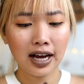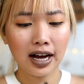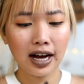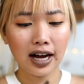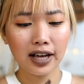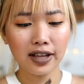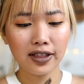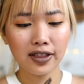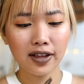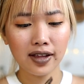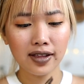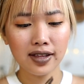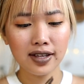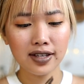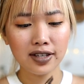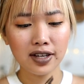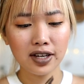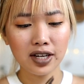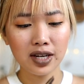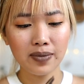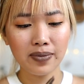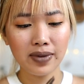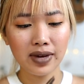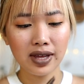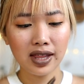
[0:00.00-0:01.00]
I thought it's
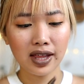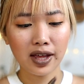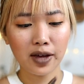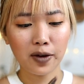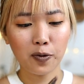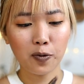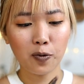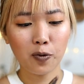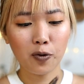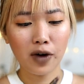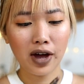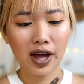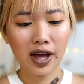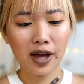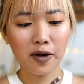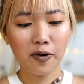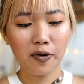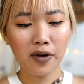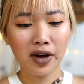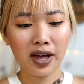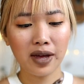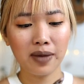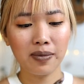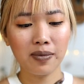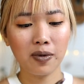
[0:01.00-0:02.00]
gonna be like way,
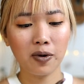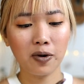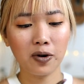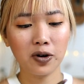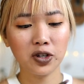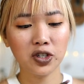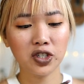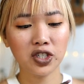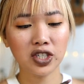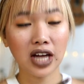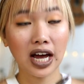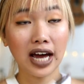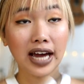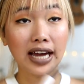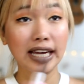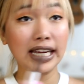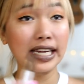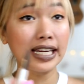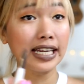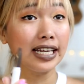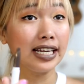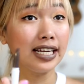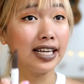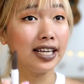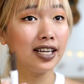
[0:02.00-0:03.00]
way more
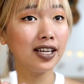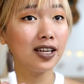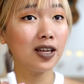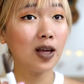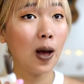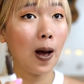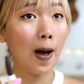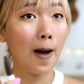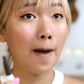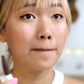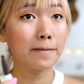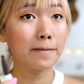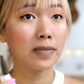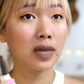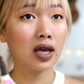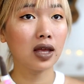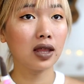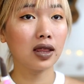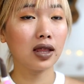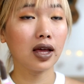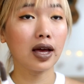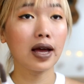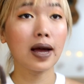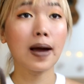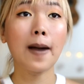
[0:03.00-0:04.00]
shiny.
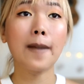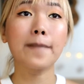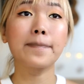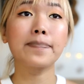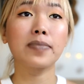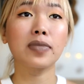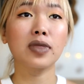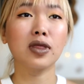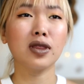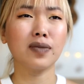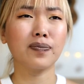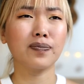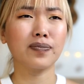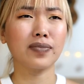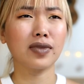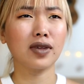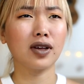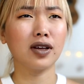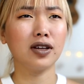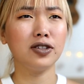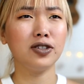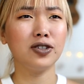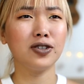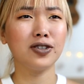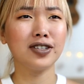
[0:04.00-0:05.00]
And like,
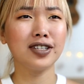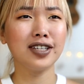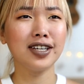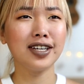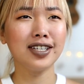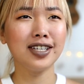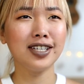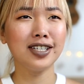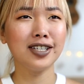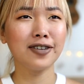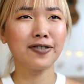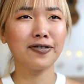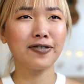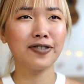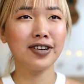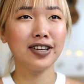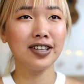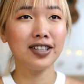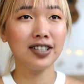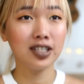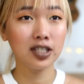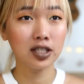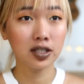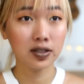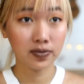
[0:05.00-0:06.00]
do you see any
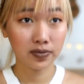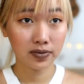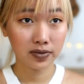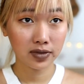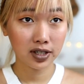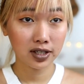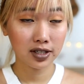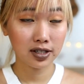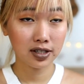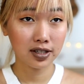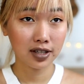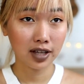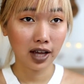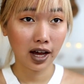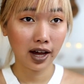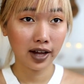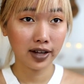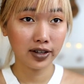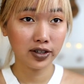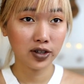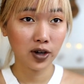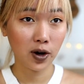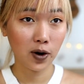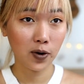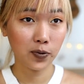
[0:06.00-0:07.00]
difference? Because
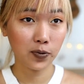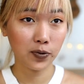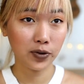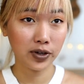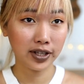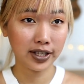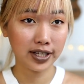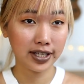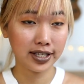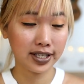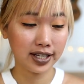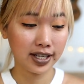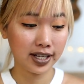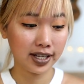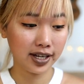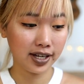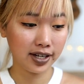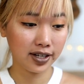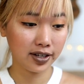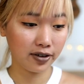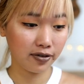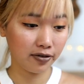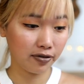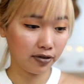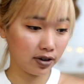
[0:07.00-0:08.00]
I don't really see
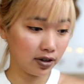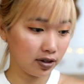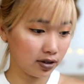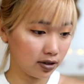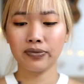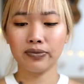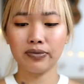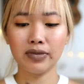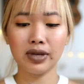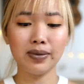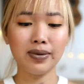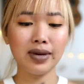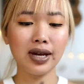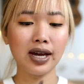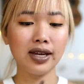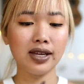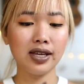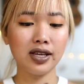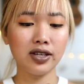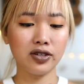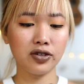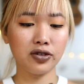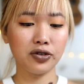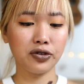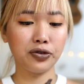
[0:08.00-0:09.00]
any difference. Maybe I
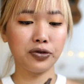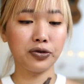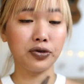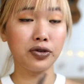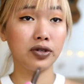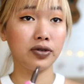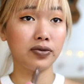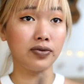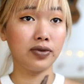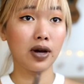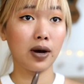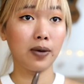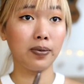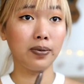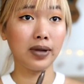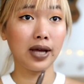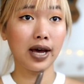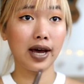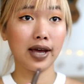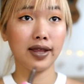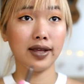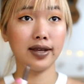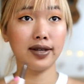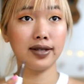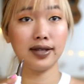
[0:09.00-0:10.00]
need to
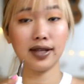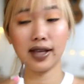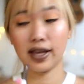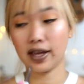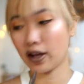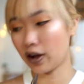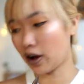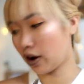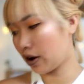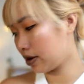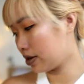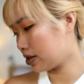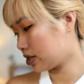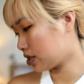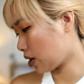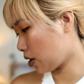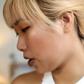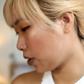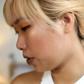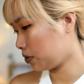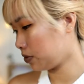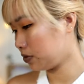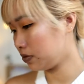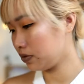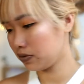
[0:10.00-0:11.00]
apply this like on its
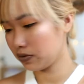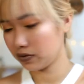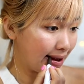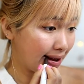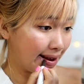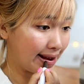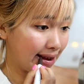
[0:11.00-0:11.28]
own.